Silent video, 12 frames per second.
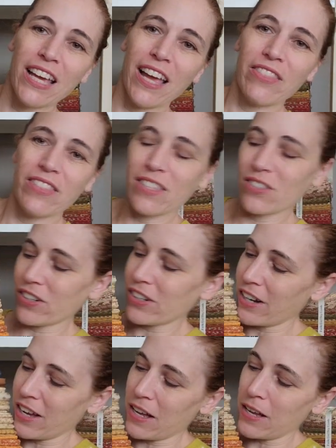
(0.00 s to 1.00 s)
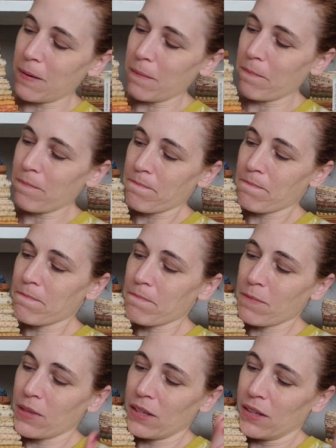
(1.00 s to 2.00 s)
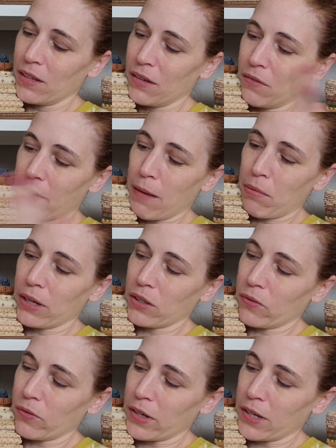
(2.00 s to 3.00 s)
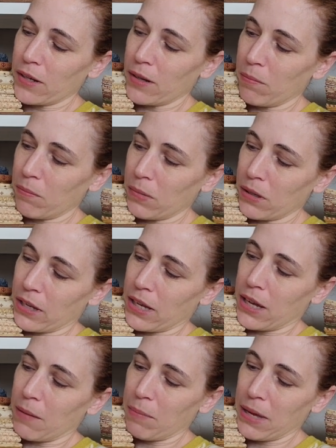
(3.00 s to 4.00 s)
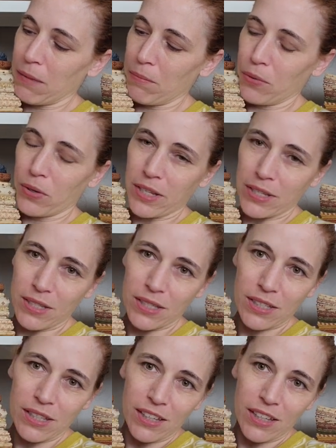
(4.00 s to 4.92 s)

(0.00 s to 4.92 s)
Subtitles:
And these are fabrics from Pam Buddha's